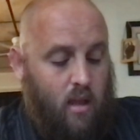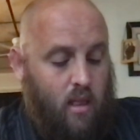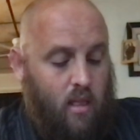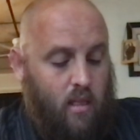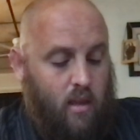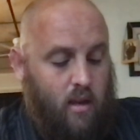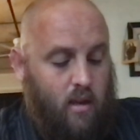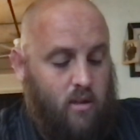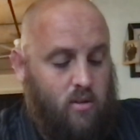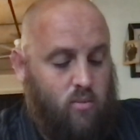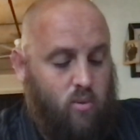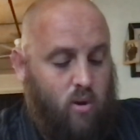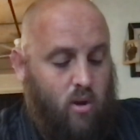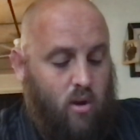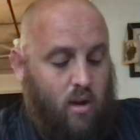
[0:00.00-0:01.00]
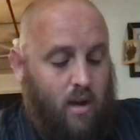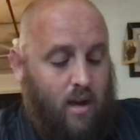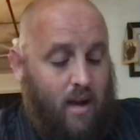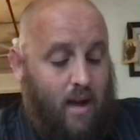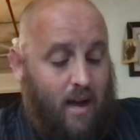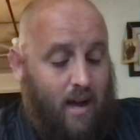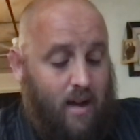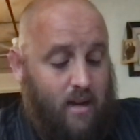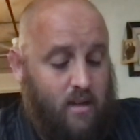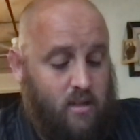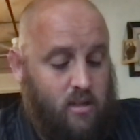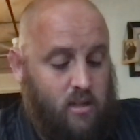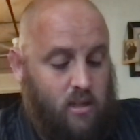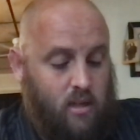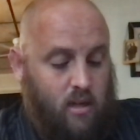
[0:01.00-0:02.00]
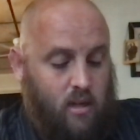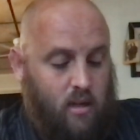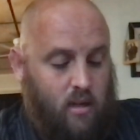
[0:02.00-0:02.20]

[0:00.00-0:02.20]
Let us walk honestly,